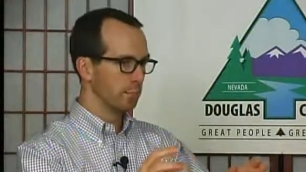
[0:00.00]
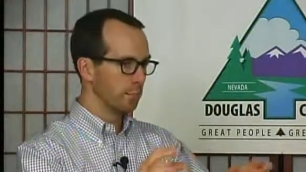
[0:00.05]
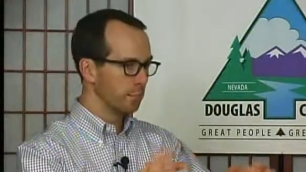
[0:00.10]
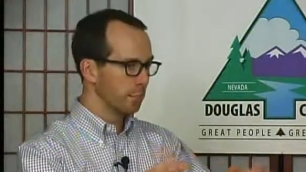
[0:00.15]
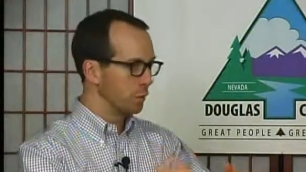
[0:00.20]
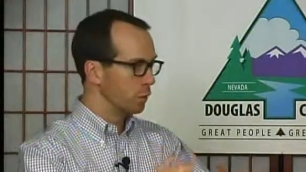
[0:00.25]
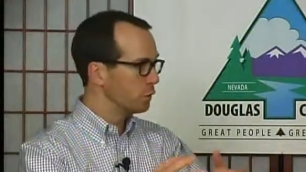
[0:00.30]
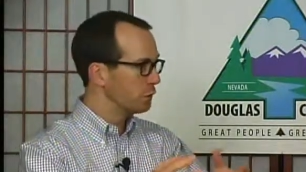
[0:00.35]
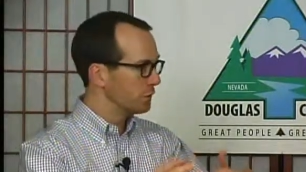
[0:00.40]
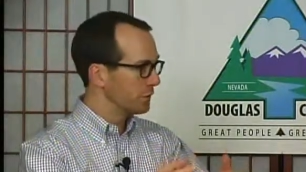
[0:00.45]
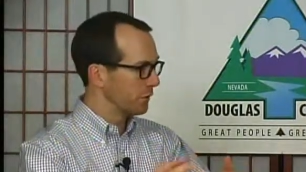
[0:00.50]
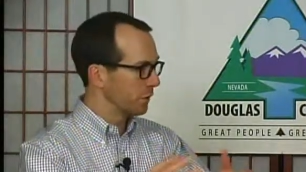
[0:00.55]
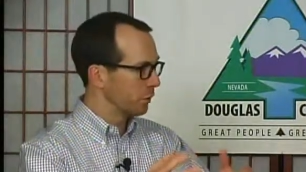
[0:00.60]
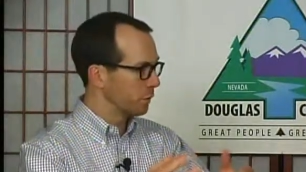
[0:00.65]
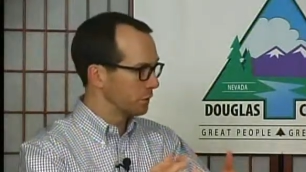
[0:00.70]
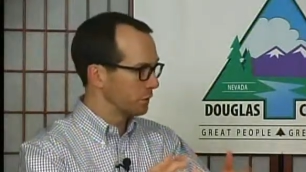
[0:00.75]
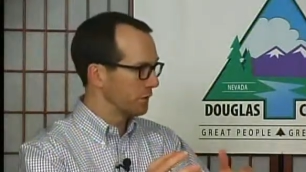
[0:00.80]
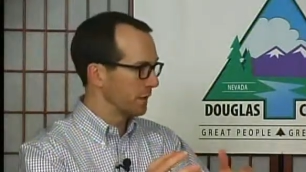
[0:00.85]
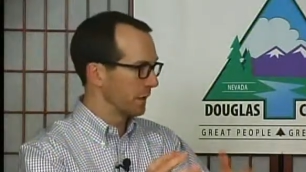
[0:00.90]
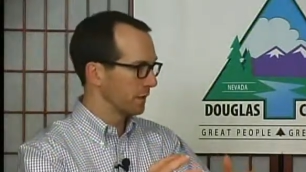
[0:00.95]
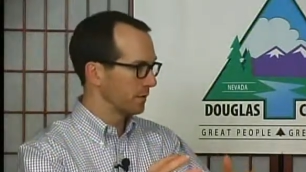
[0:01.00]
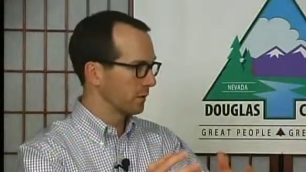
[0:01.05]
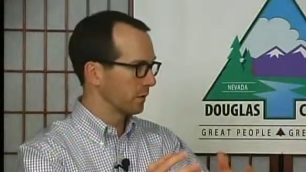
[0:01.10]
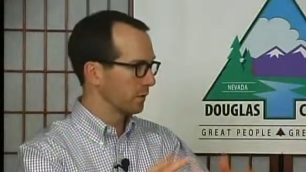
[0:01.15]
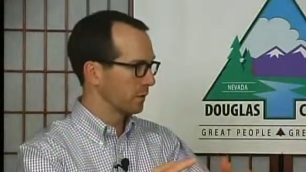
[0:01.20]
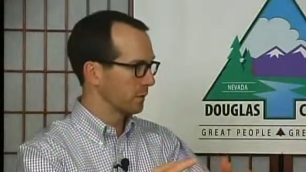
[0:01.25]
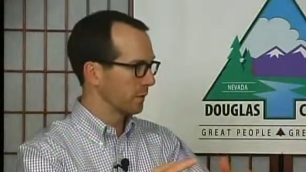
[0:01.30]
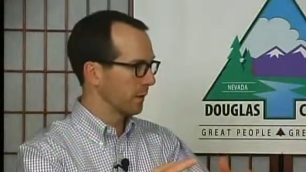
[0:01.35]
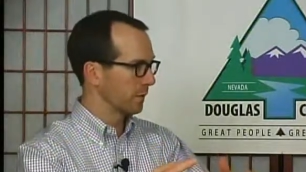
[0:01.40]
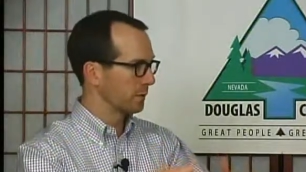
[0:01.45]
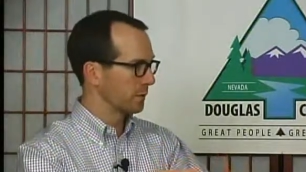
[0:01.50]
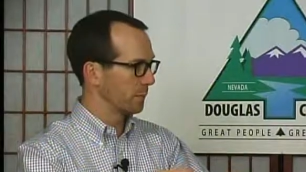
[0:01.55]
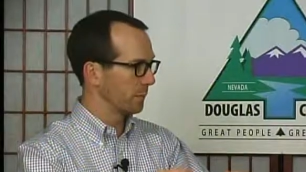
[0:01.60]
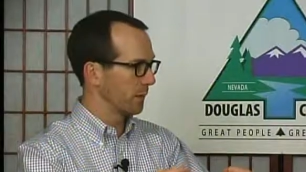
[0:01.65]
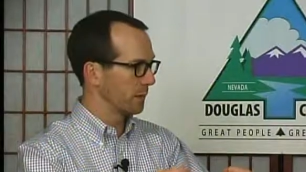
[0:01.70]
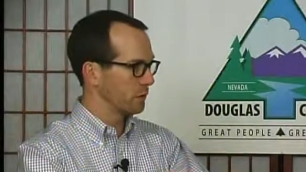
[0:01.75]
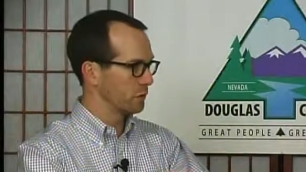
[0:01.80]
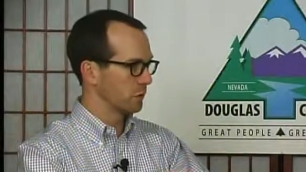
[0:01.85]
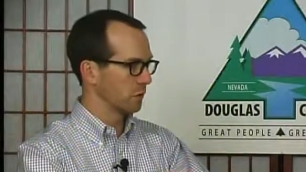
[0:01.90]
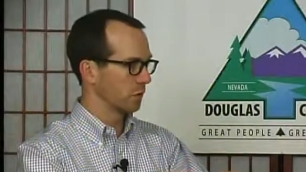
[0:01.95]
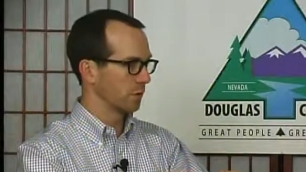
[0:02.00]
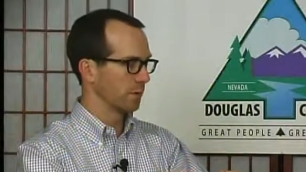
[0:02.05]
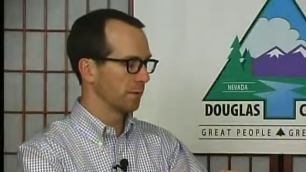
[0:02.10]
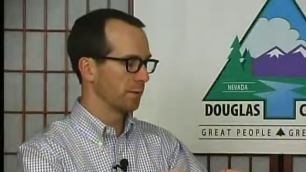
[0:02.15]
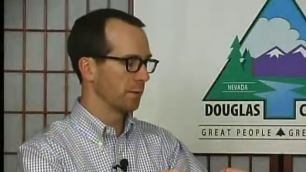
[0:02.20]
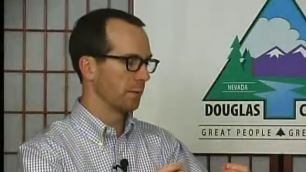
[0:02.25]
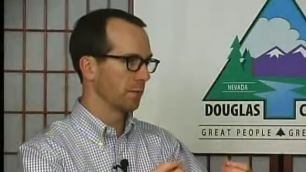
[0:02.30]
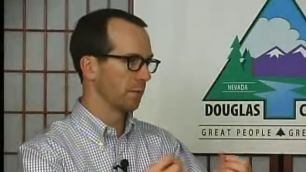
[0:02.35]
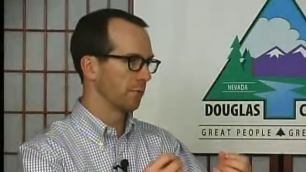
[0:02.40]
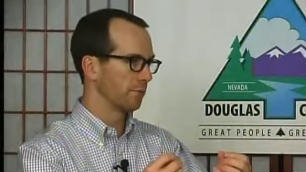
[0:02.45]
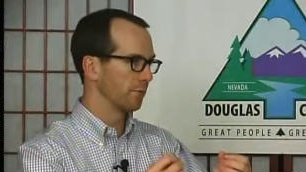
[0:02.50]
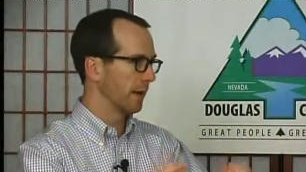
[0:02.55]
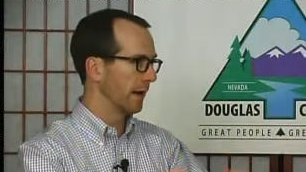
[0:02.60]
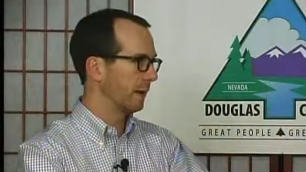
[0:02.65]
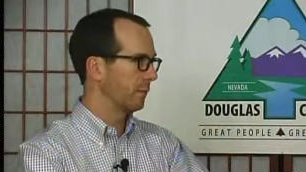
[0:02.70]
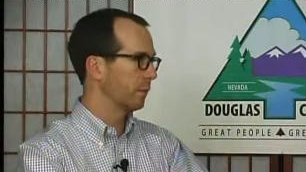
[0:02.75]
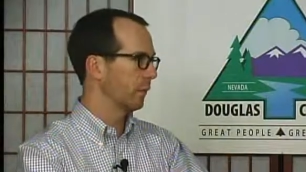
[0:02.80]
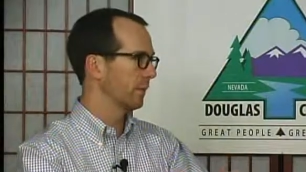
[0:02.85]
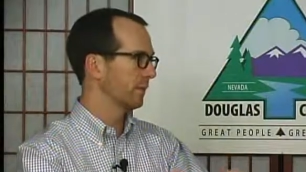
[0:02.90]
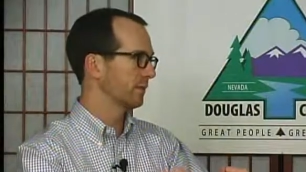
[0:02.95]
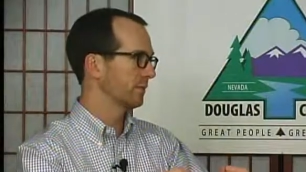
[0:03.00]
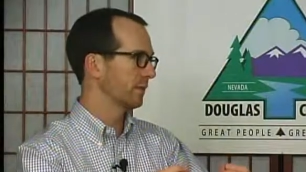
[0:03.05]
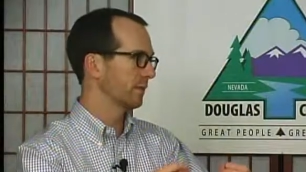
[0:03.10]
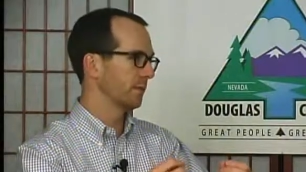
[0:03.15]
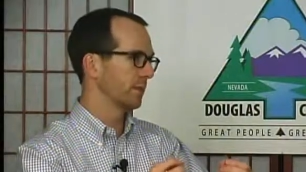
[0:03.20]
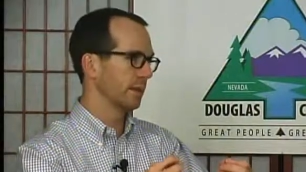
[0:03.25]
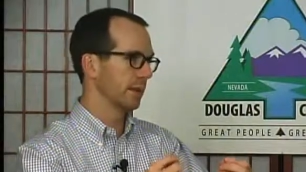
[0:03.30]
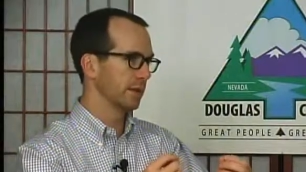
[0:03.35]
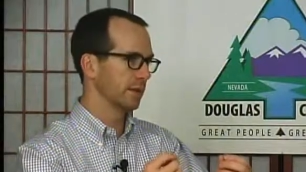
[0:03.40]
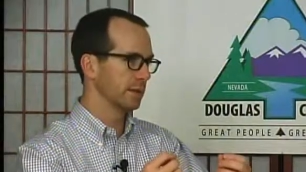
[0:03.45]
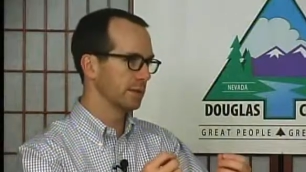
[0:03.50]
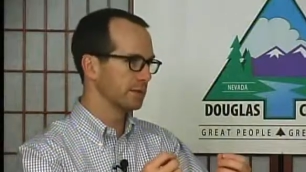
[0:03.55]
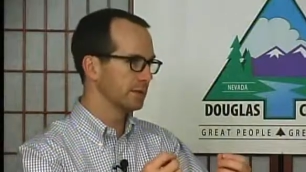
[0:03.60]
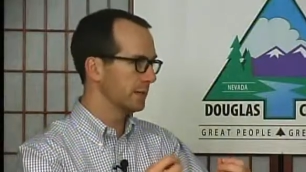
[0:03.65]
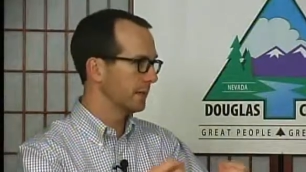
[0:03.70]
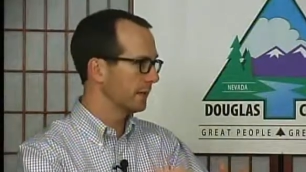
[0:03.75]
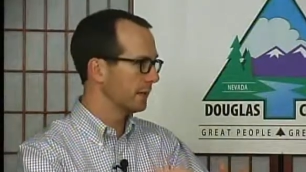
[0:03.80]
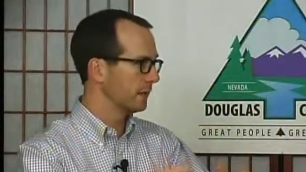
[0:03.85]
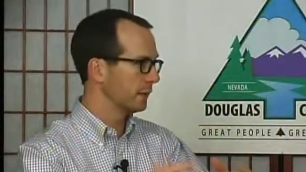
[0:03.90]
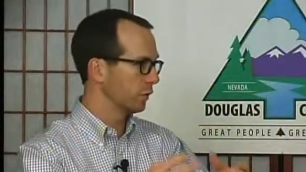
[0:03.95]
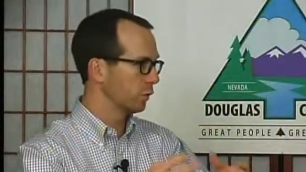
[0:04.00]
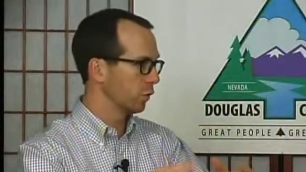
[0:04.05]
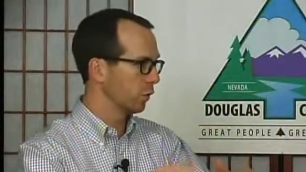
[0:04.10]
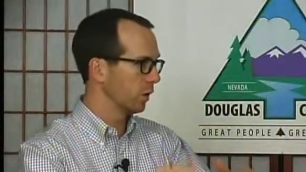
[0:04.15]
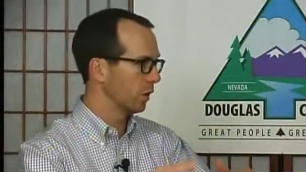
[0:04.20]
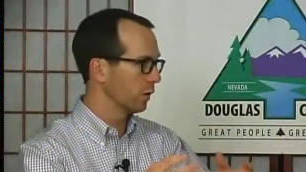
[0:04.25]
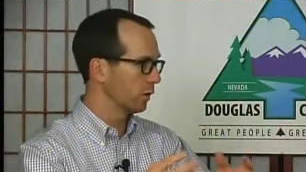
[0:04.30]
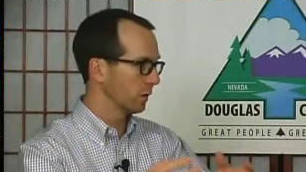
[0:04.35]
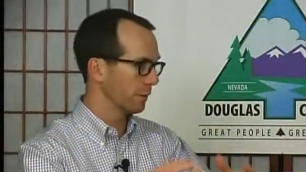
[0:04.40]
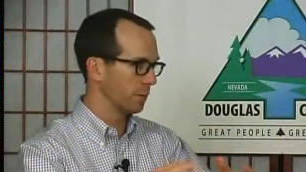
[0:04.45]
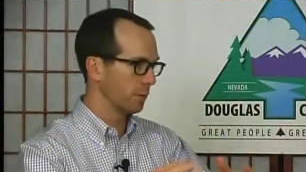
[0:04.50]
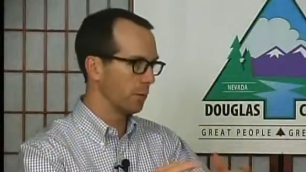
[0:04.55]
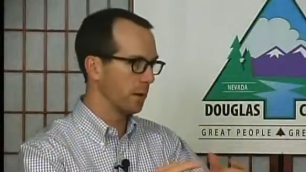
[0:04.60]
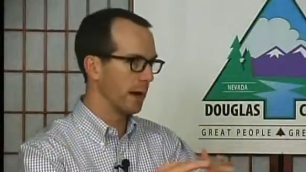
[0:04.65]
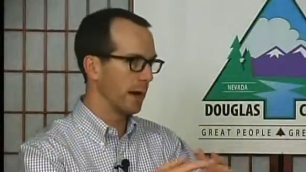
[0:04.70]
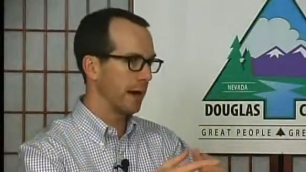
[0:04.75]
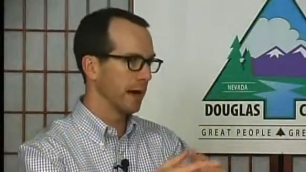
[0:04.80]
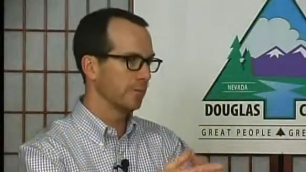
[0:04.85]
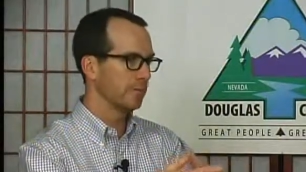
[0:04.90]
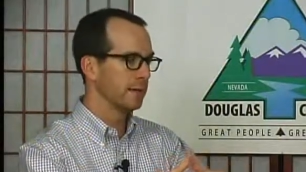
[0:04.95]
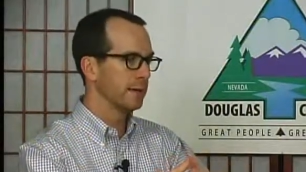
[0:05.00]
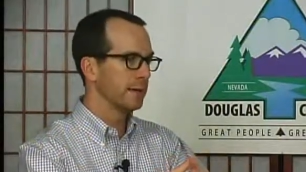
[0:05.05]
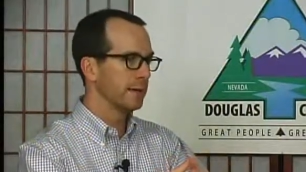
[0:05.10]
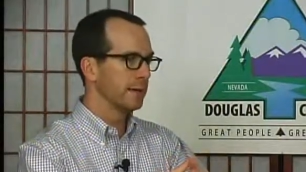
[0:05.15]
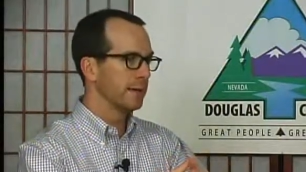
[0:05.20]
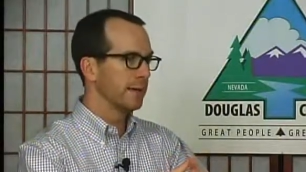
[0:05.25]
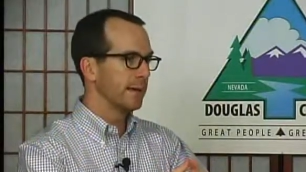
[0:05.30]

boost those sectors up to make sure that they're vibrant, that they continue to grow and thrive.